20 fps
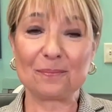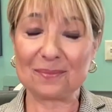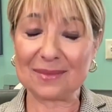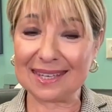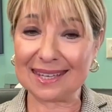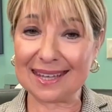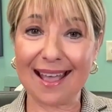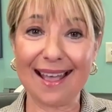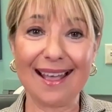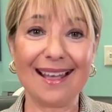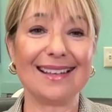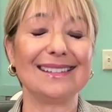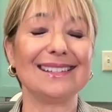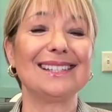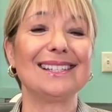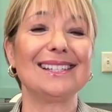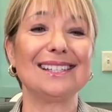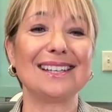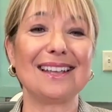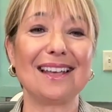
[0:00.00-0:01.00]

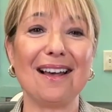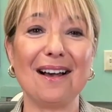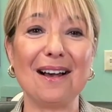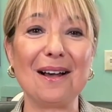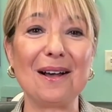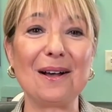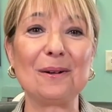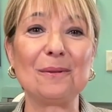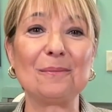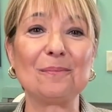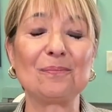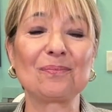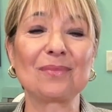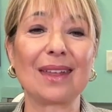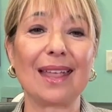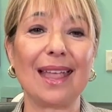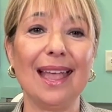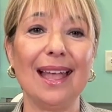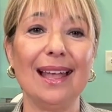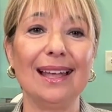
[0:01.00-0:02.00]
Yes.
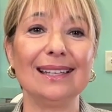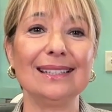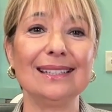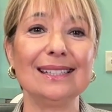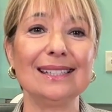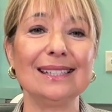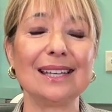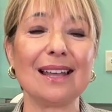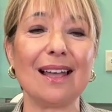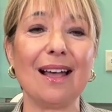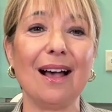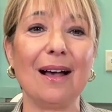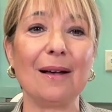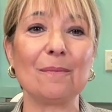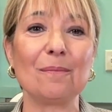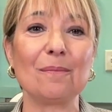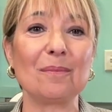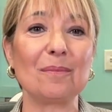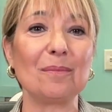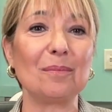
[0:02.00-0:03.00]
But
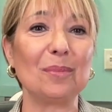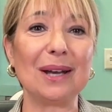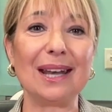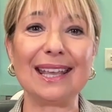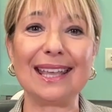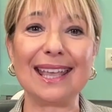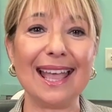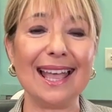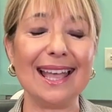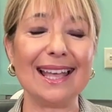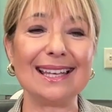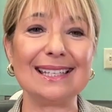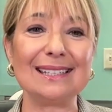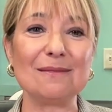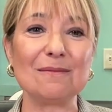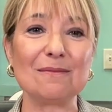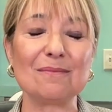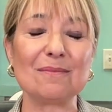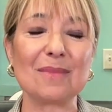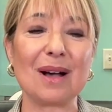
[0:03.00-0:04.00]

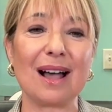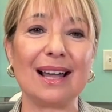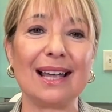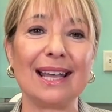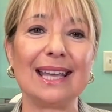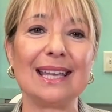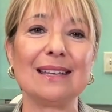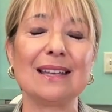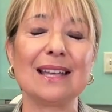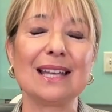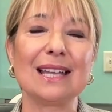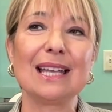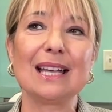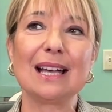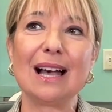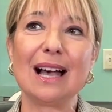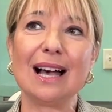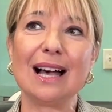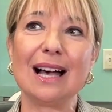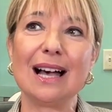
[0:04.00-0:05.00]
again, my
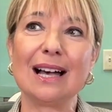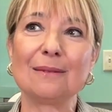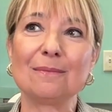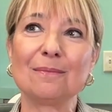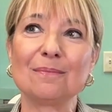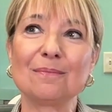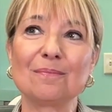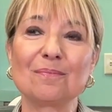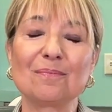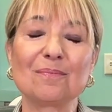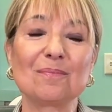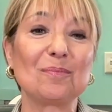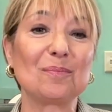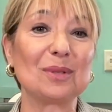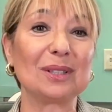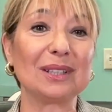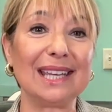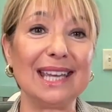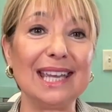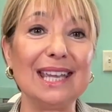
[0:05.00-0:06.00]

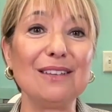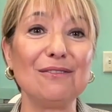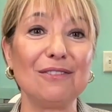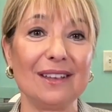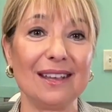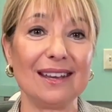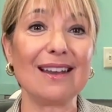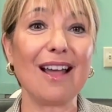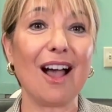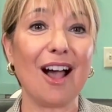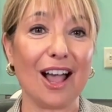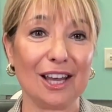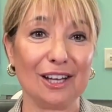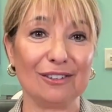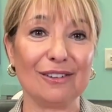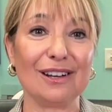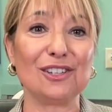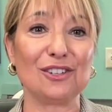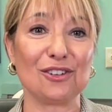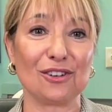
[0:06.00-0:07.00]
belief in
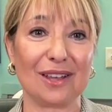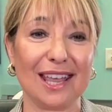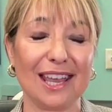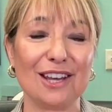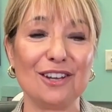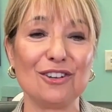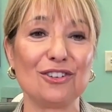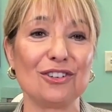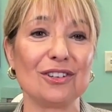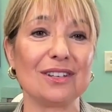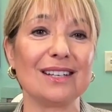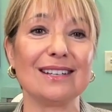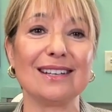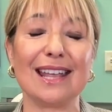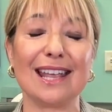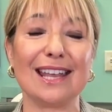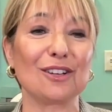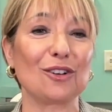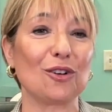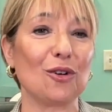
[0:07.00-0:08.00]
higher education
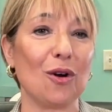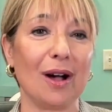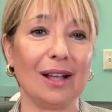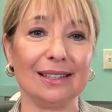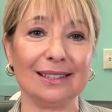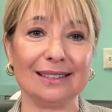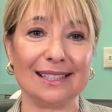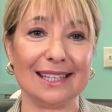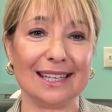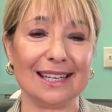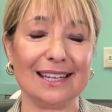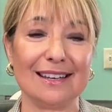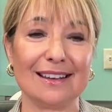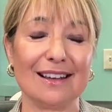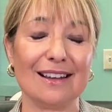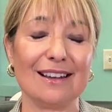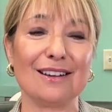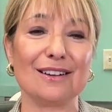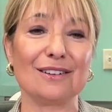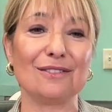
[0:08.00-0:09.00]
and quality
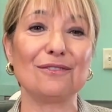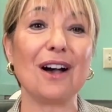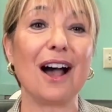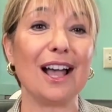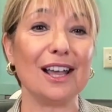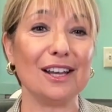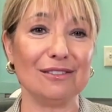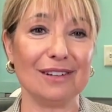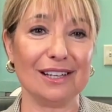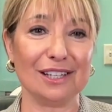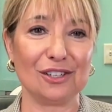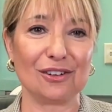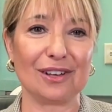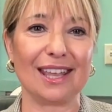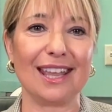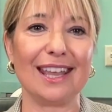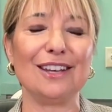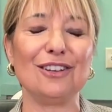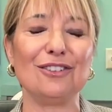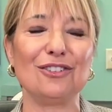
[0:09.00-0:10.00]
of higher
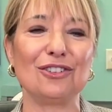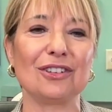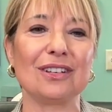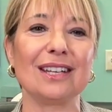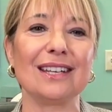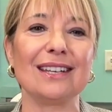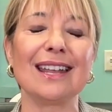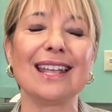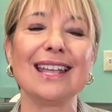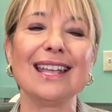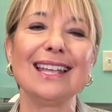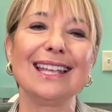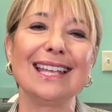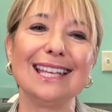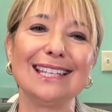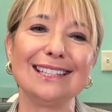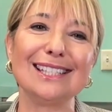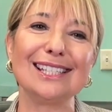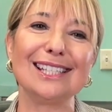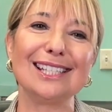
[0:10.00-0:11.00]
education
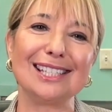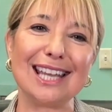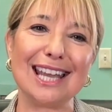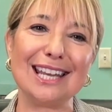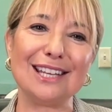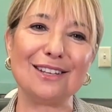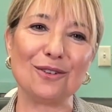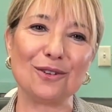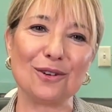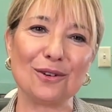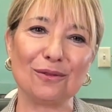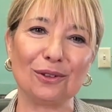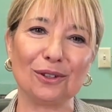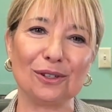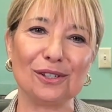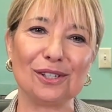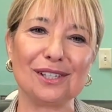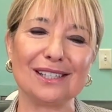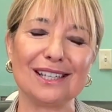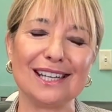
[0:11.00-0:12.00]
in the state
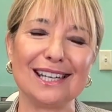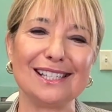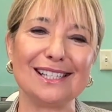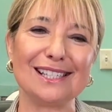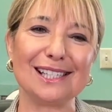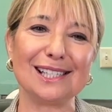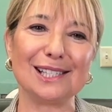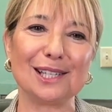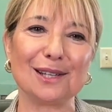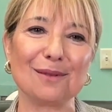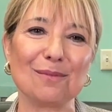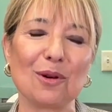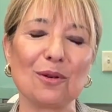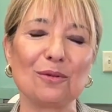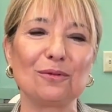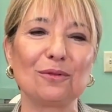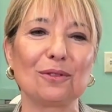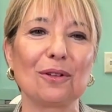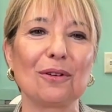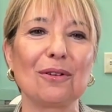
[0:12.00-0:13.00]
university system
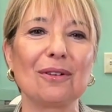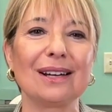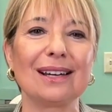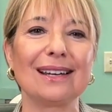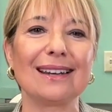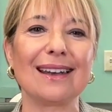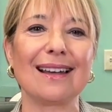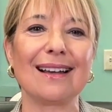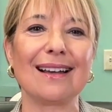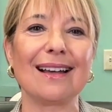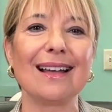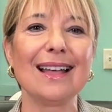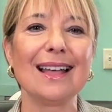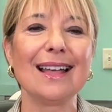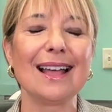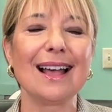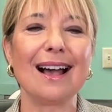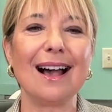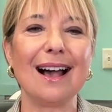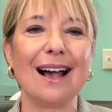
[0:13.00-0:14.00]
of Florida,
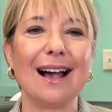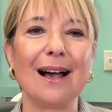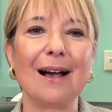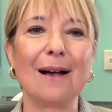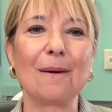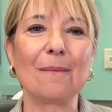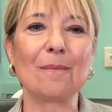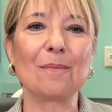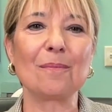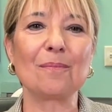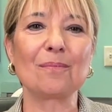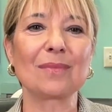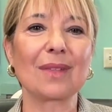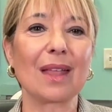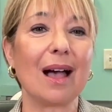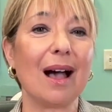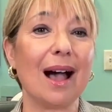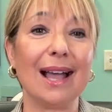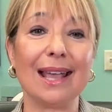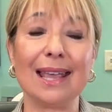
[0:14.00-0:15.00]

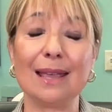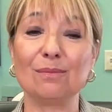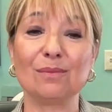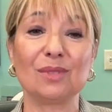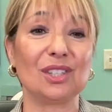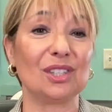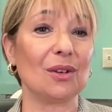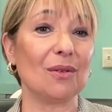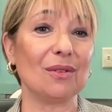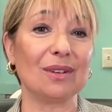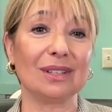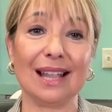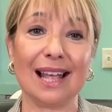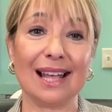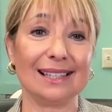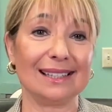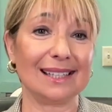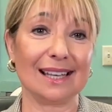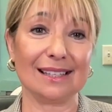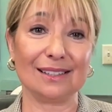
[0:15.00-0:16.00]
I am so
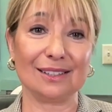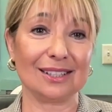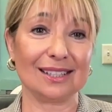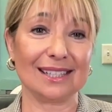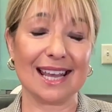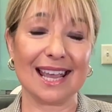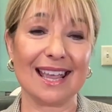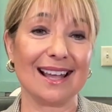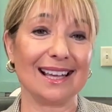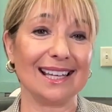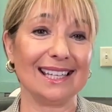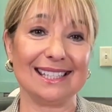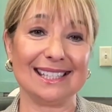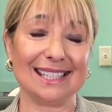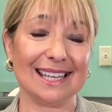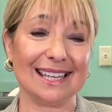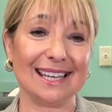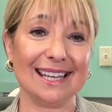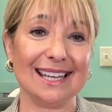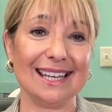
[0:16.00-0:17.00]
glad that today I
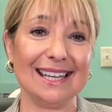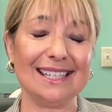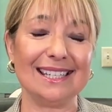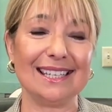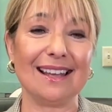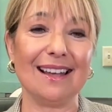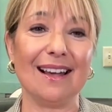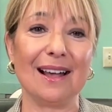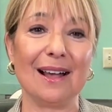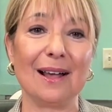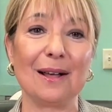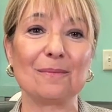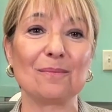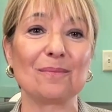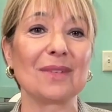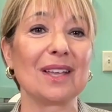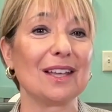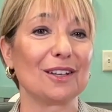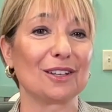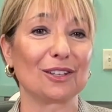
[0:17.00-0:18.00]
did it.
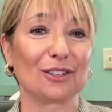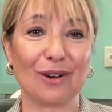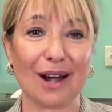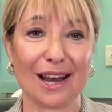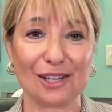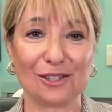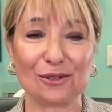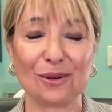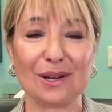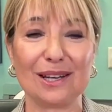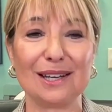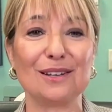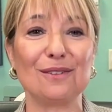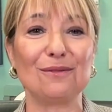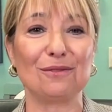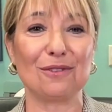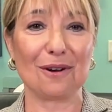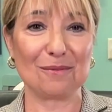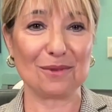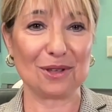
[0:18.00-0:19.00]
Graduated
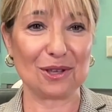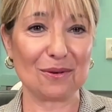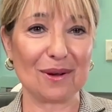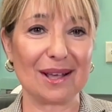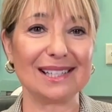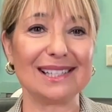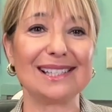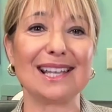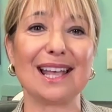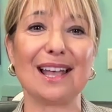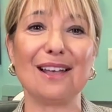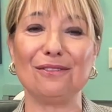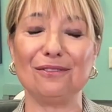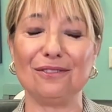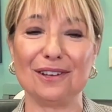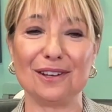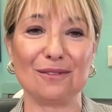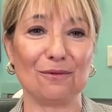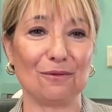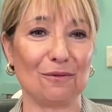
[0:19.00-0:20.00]
from USF
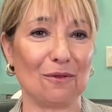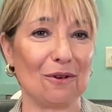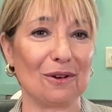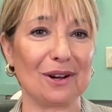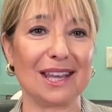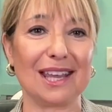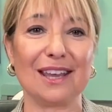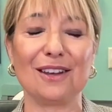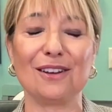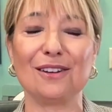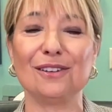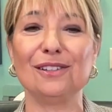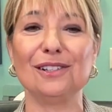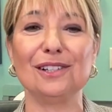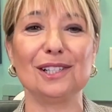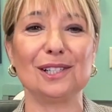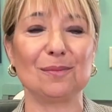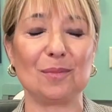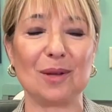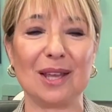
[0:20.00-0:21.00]
in 4
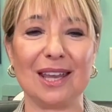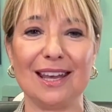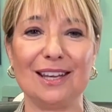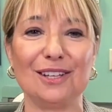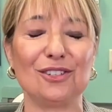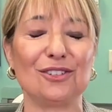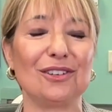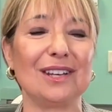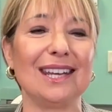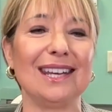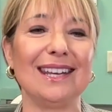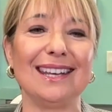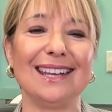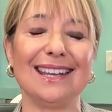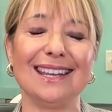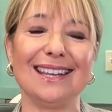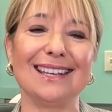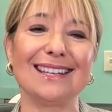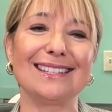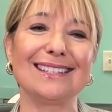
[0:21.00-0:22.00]
years, PhD
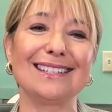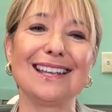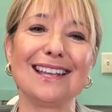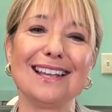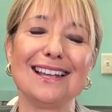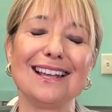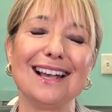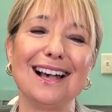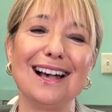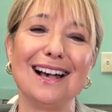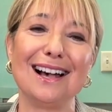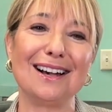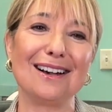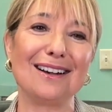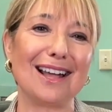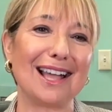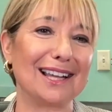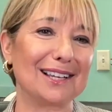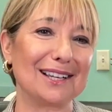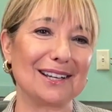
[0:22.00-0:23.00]
in
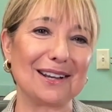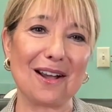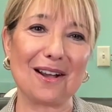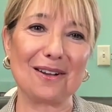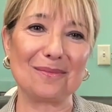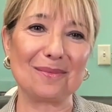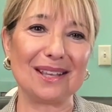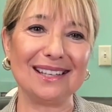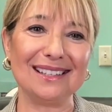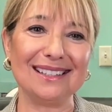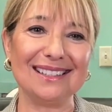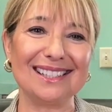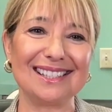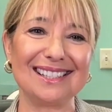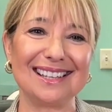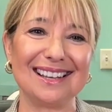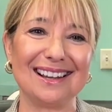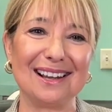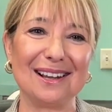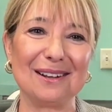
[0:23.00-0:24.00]
economics.
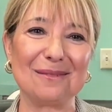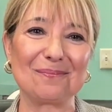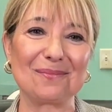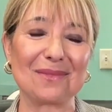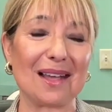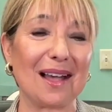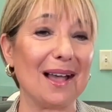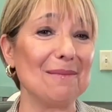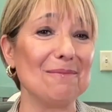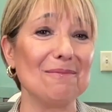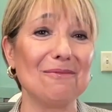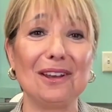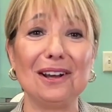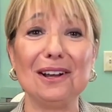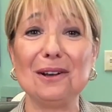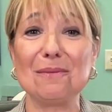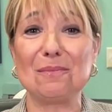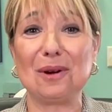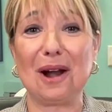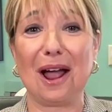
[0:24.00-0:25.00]
I'm
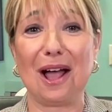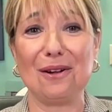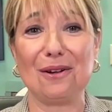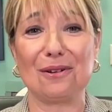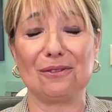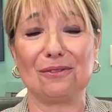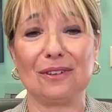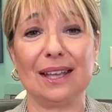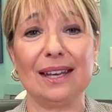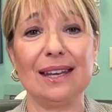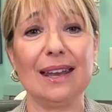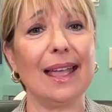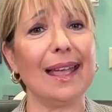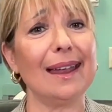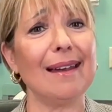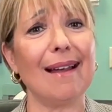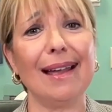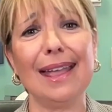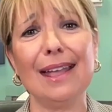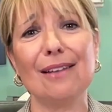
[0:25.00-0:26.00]
very proud of it,
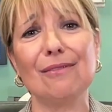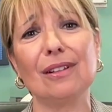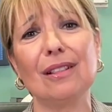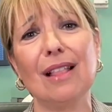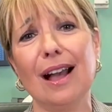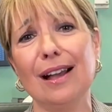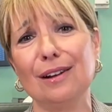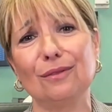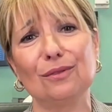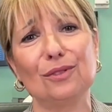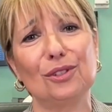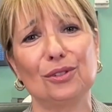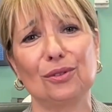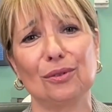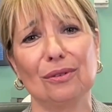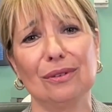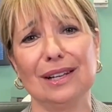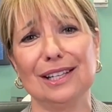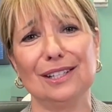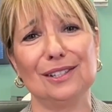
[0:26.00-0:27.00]
and I have a lot of
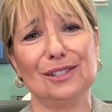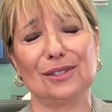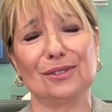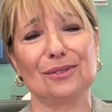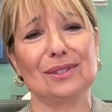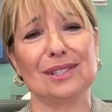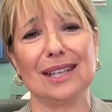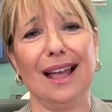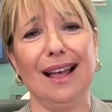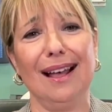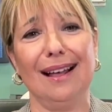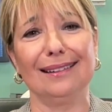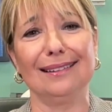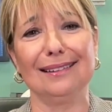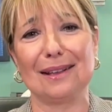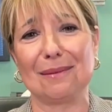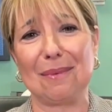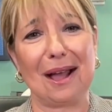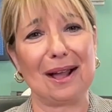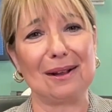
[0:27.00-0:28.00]
stories to tell
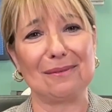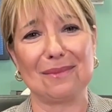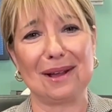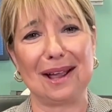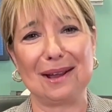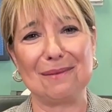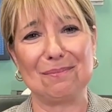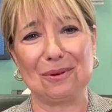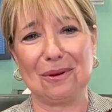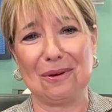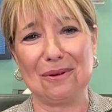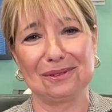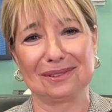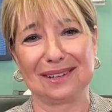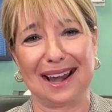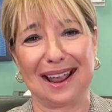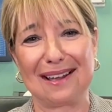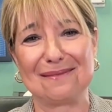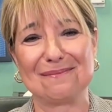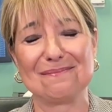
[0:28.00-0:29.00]
about my
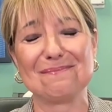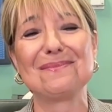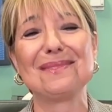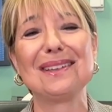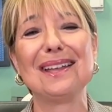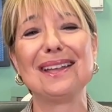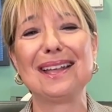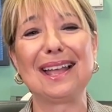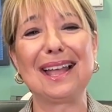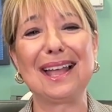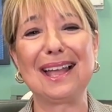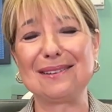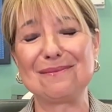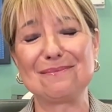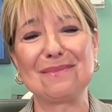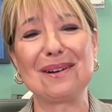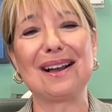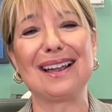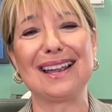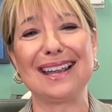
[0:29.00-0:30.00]
program
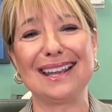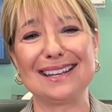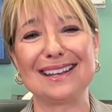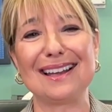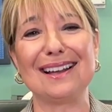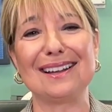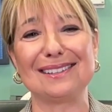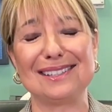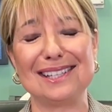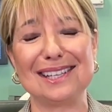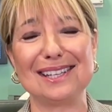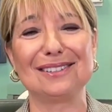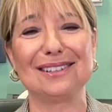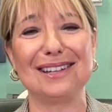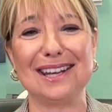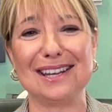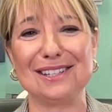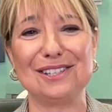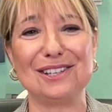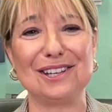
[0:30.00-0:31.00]
and my
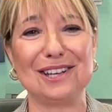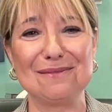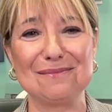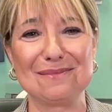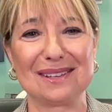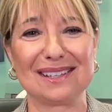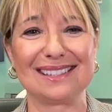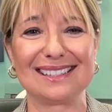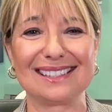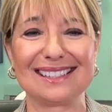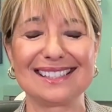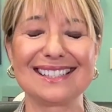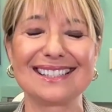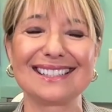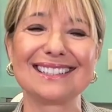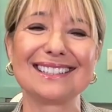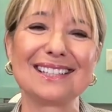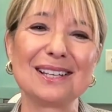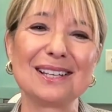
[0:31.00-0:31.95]
degree achievement.